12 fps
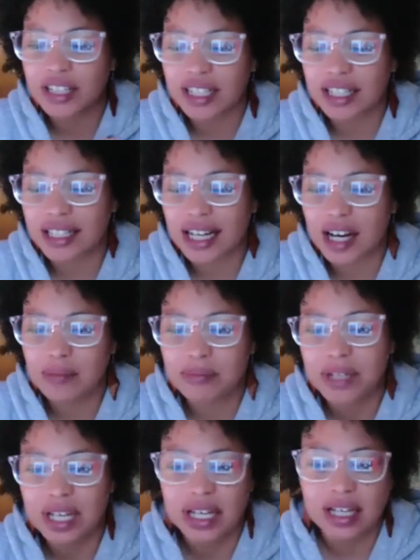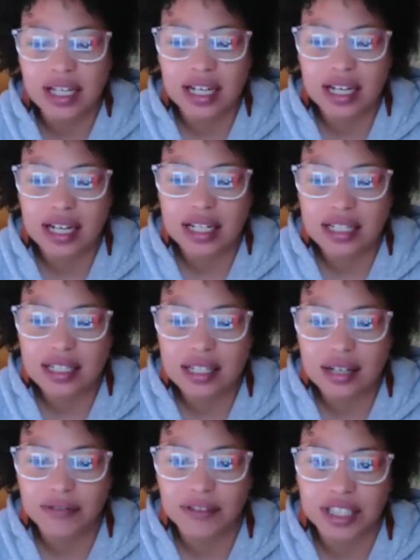gonna not be
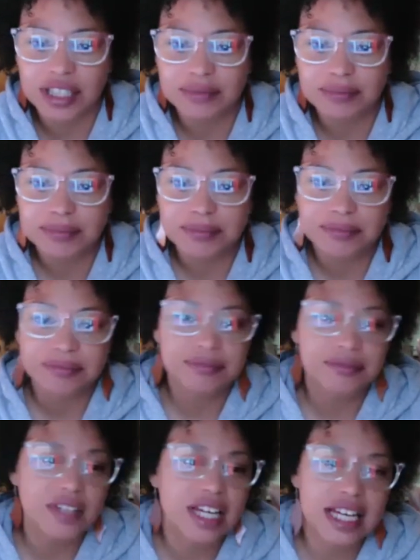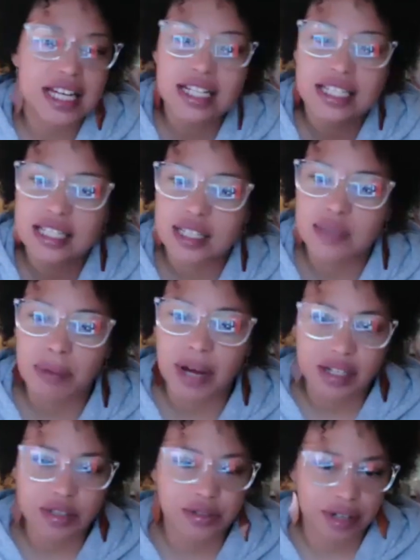suffering. It is a
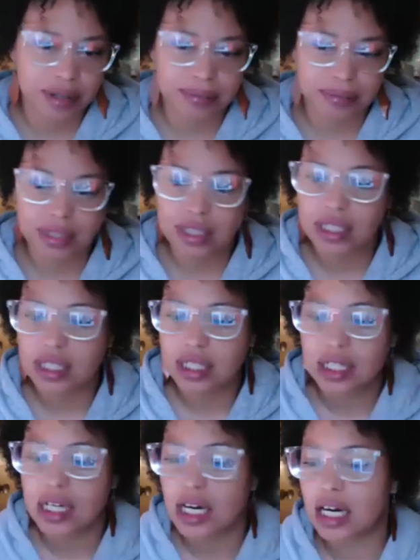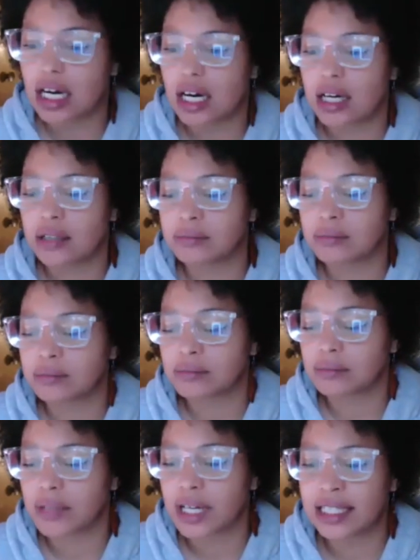spectrum.
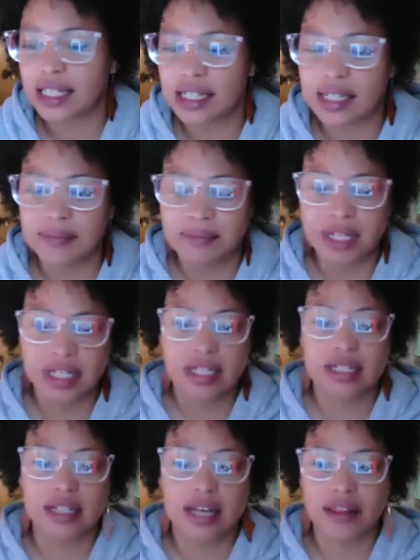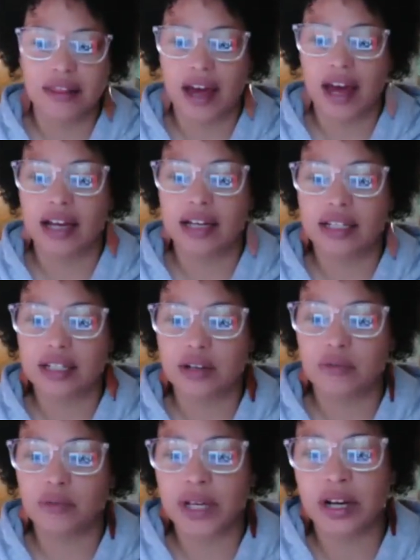It doesn't mean that
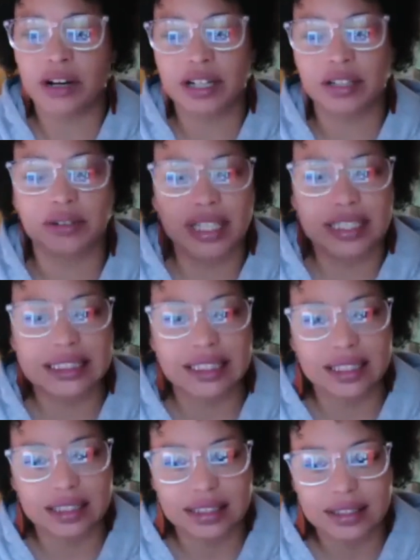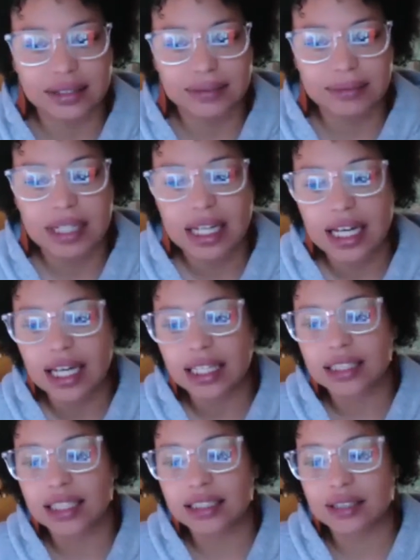we are in crisis.
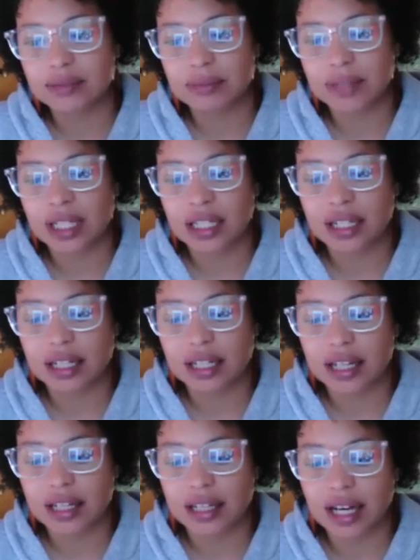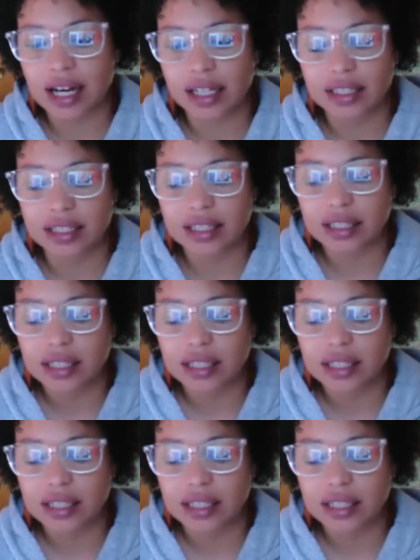It doesn't mean that,